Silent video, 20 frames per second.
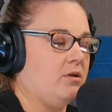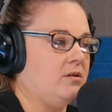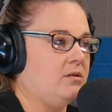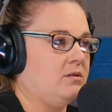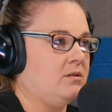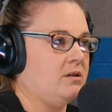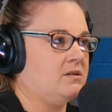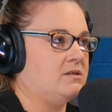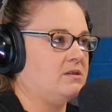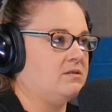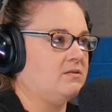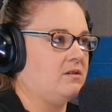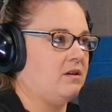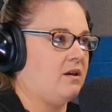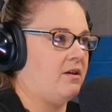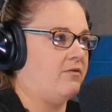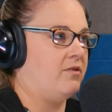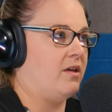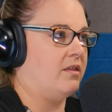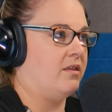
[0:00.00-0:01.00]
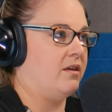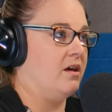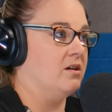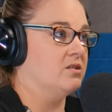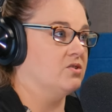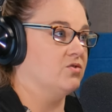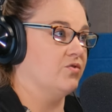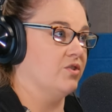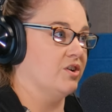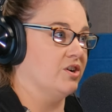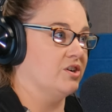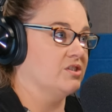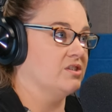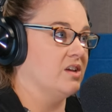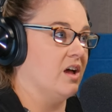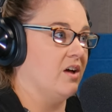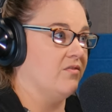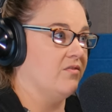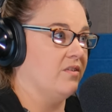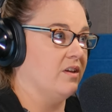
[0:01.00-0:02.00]
at least if nothing else for
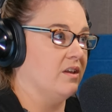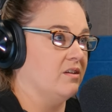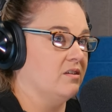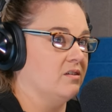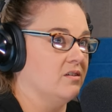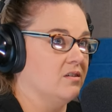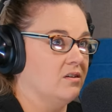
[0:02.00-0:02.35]
yourself and